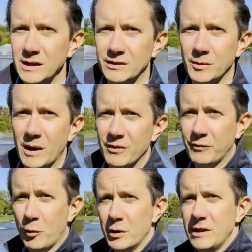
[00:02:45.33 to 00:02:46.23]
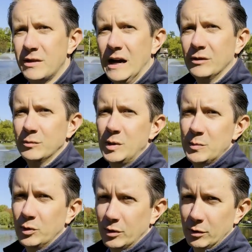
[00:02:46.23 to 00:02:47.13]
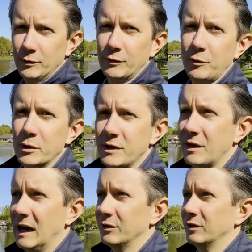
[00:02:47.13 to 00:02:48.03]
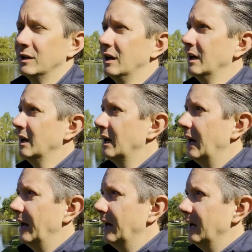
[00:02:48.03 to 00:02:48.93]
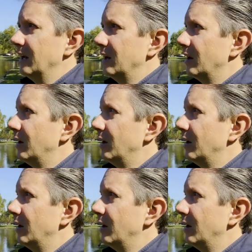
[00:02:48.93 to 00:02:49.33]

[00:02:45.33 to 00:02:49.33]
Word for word: It's about 40,000 people, a little over 40,000. And